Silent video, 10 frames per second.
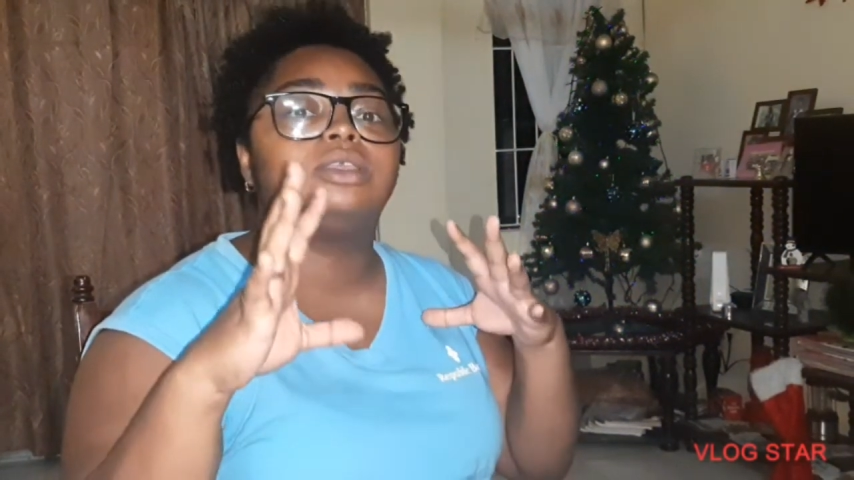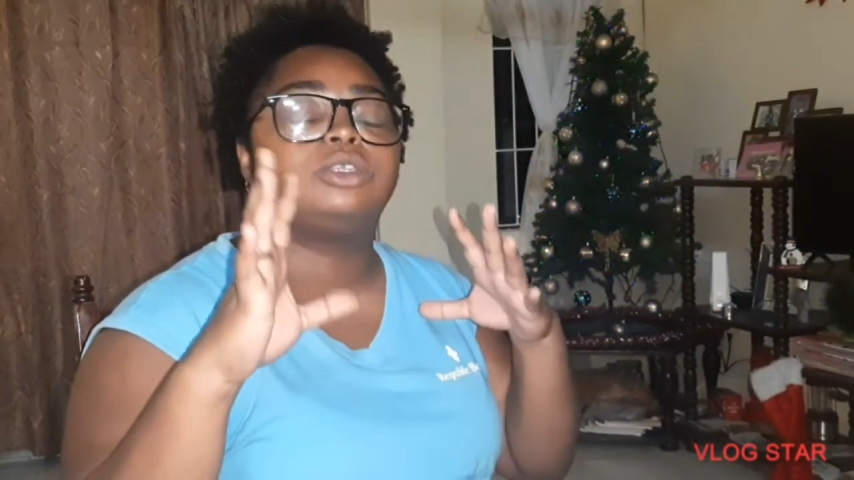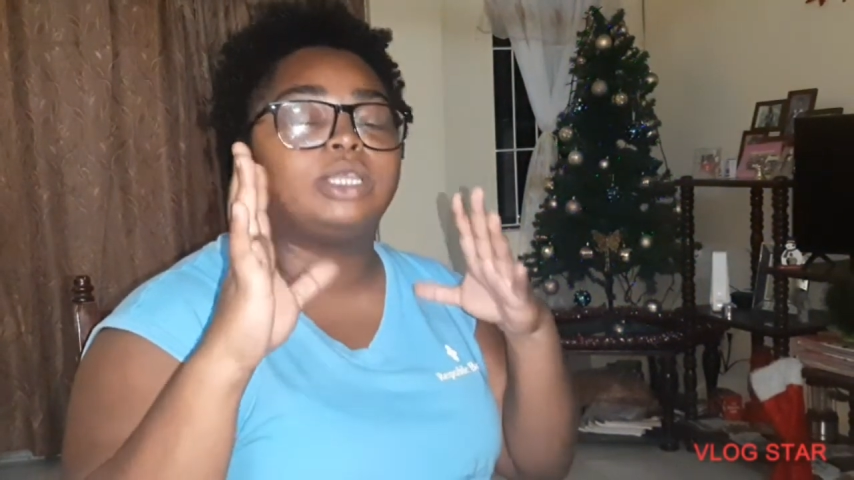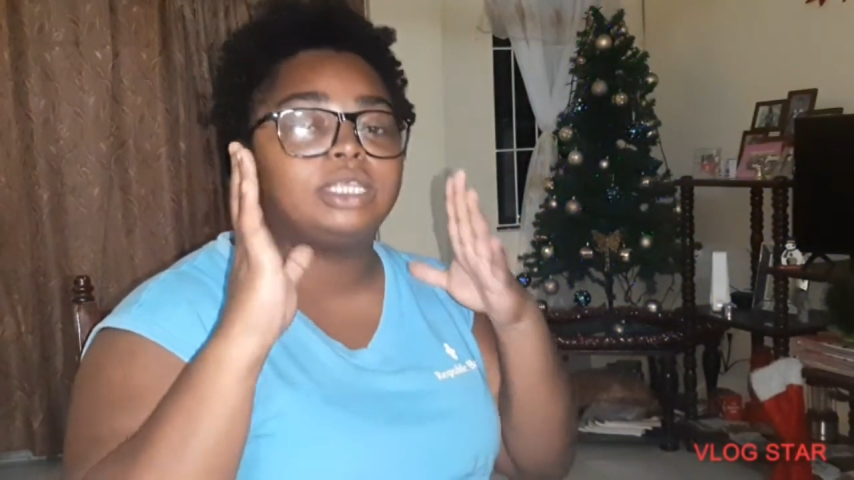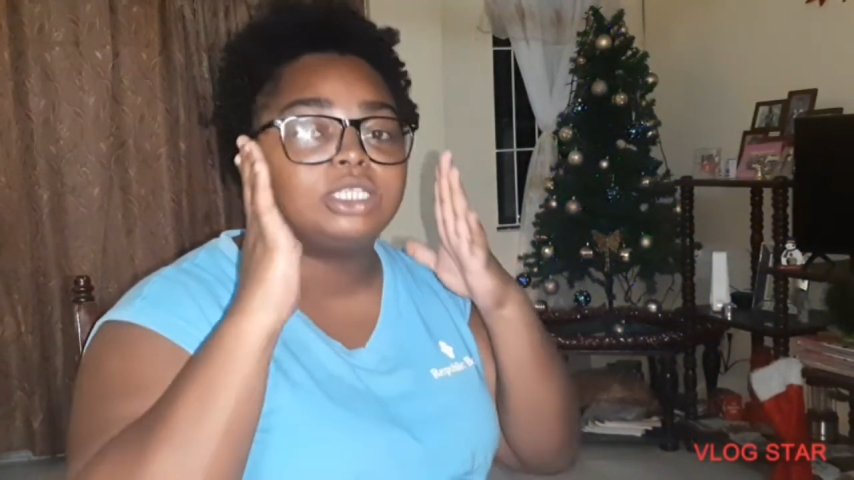
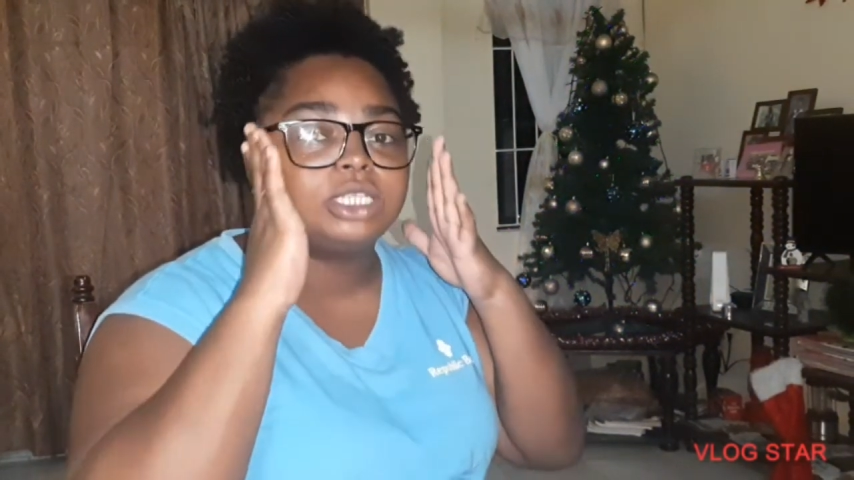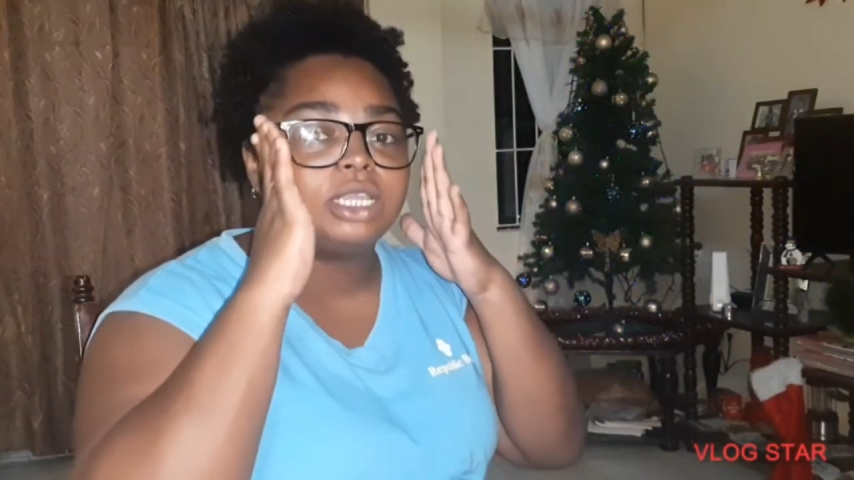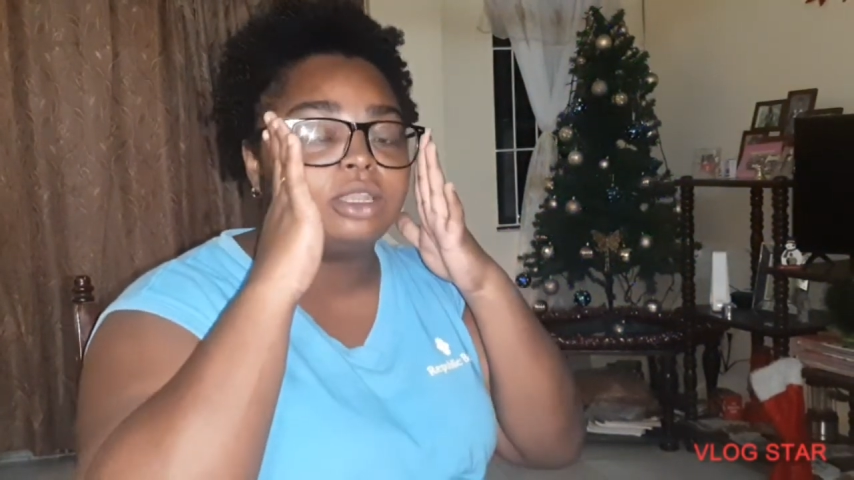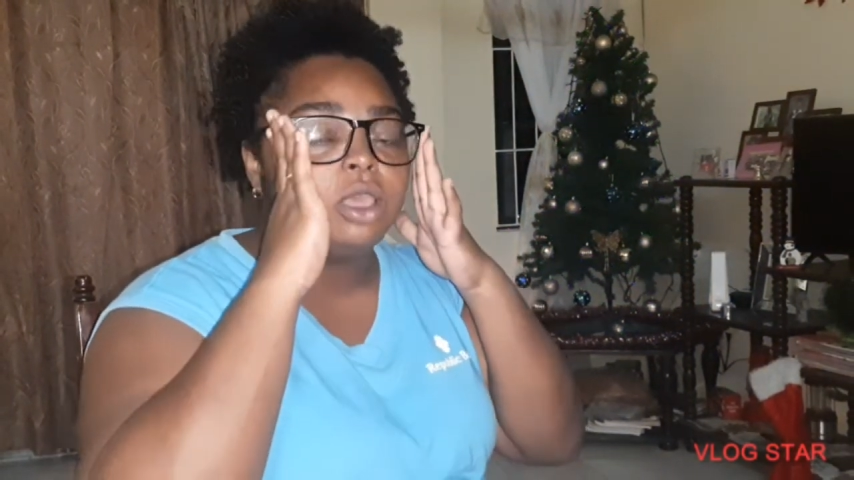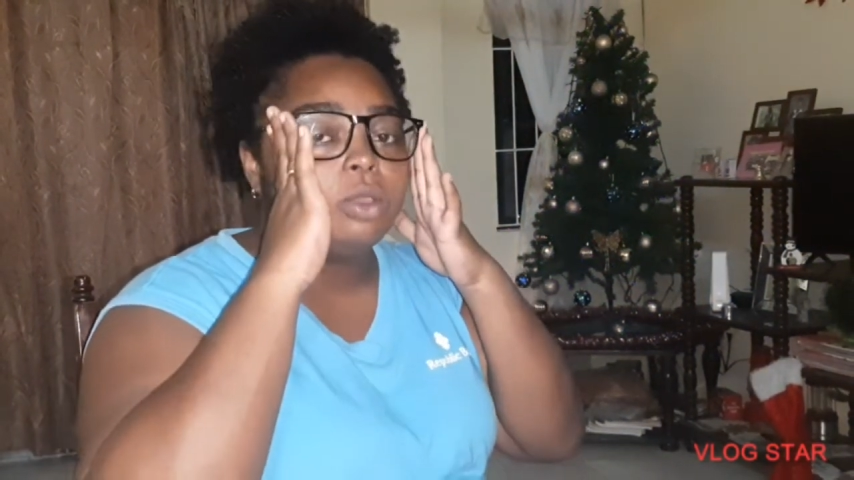
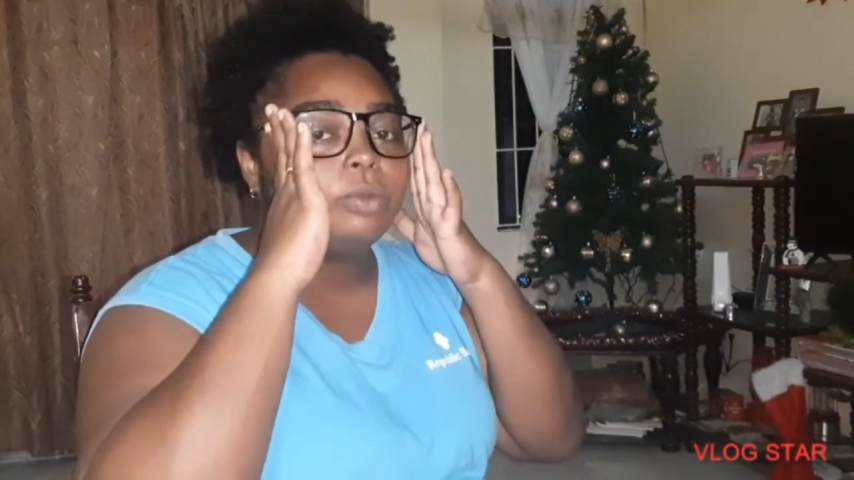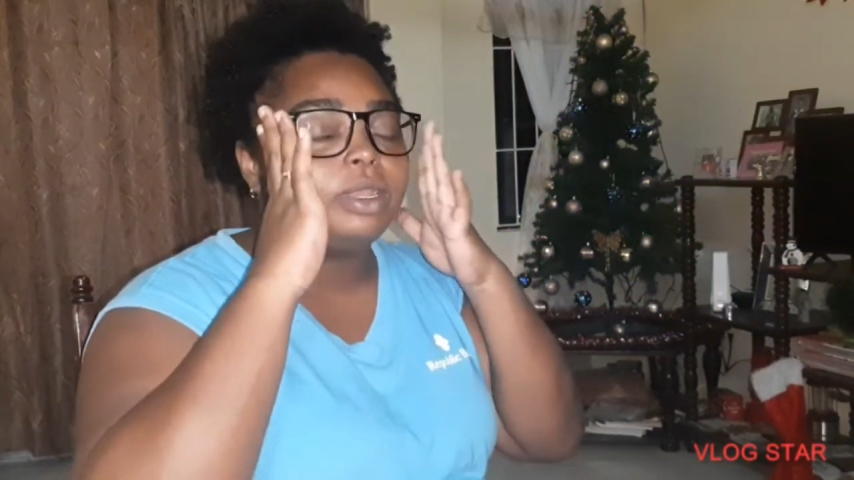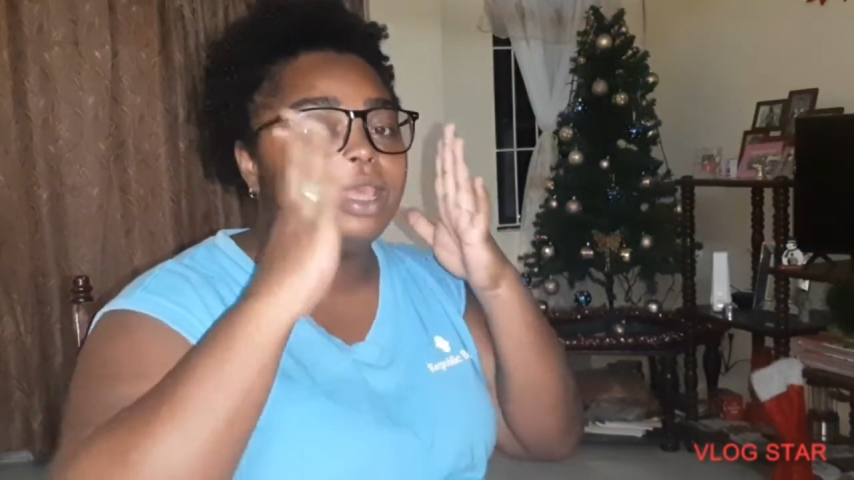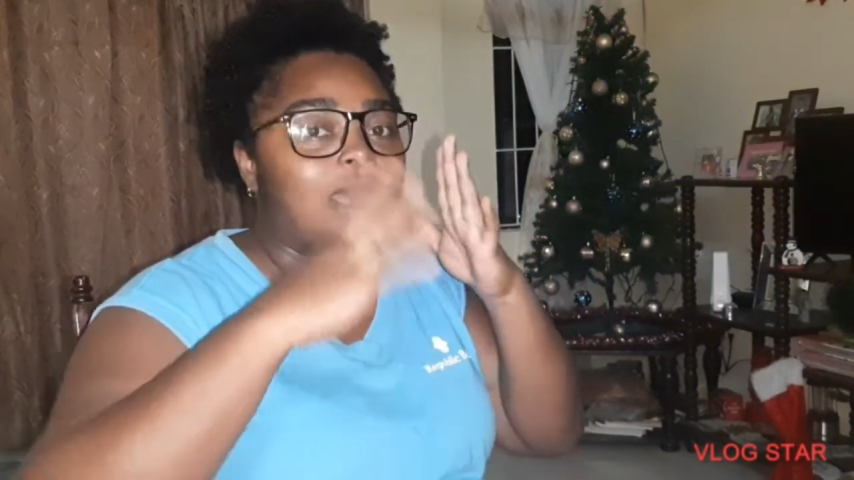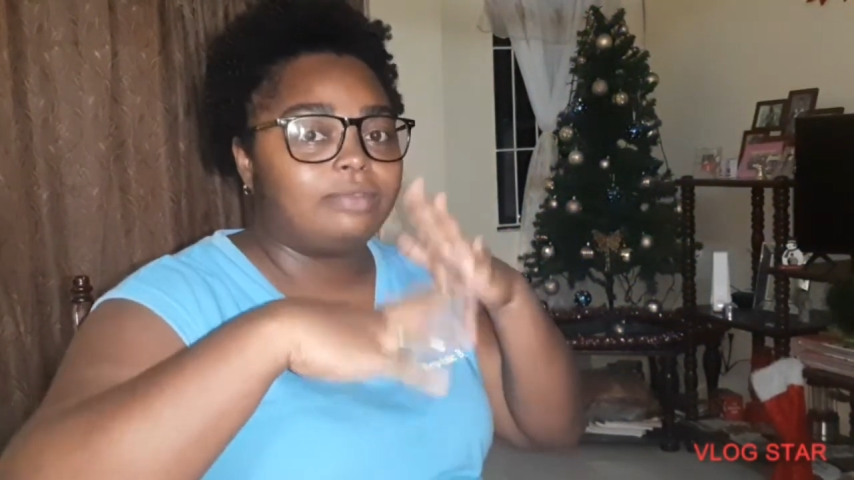tradition where
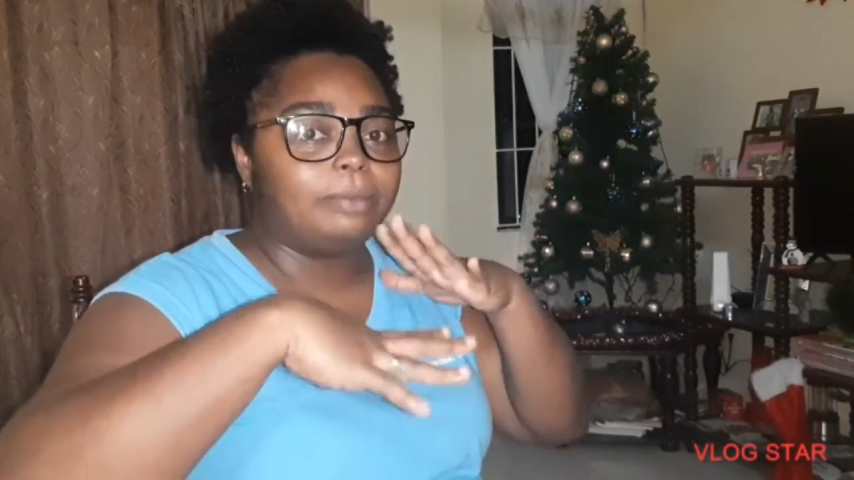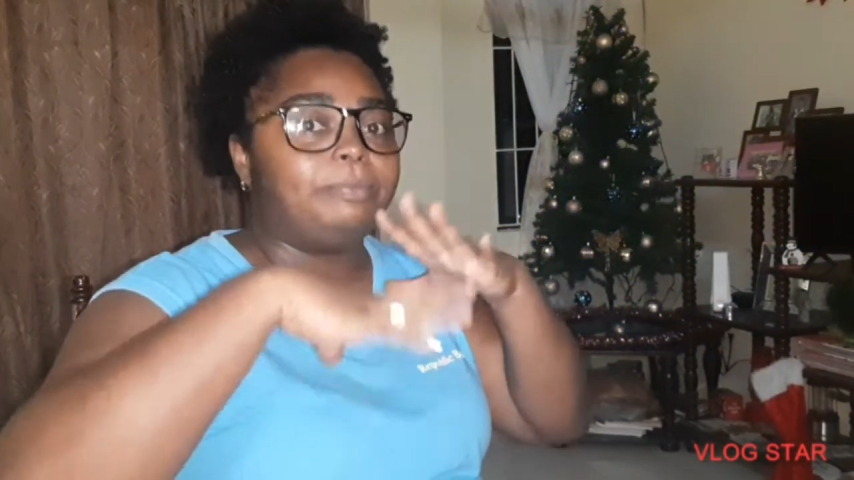they have the